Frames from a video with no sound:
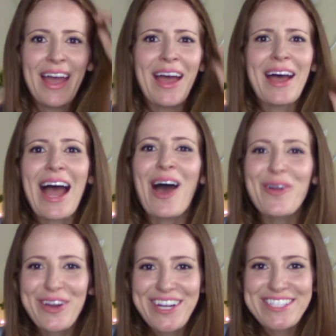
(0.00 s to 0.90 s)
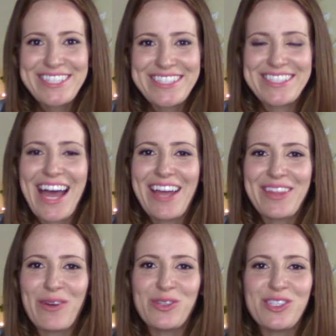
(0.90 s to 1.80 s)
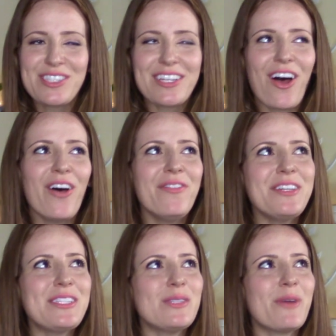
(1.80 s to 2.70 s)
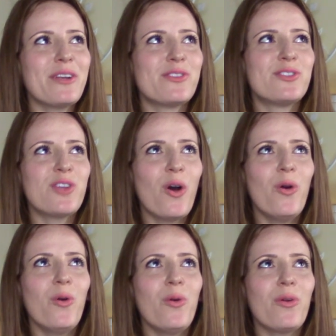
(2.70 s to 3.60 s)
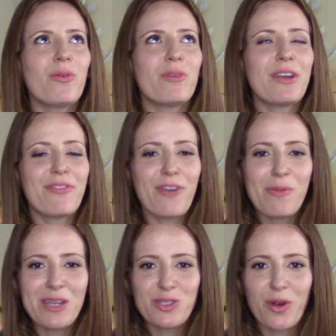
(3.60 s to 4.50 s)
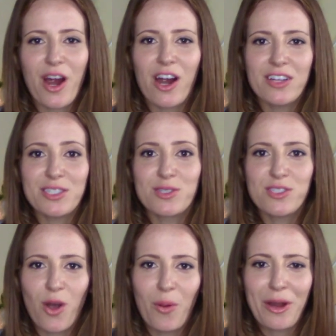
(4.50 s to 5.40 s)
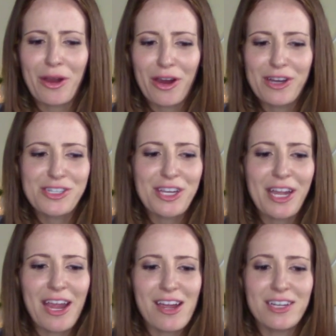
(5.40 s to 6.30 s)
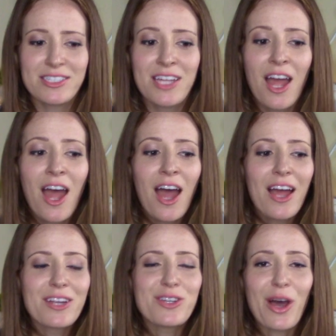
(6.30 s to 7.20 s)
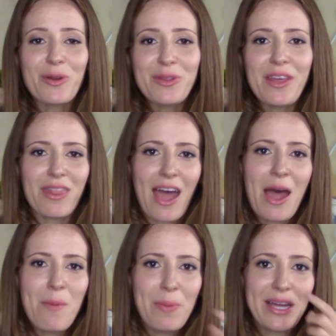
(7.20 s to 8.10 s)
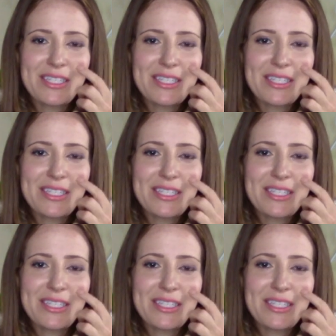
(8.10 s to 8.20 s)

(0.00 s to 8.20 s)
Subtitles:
How crazy is that? That was just, all of this has been so confirming to our hearts and so encouraging. And not only that, but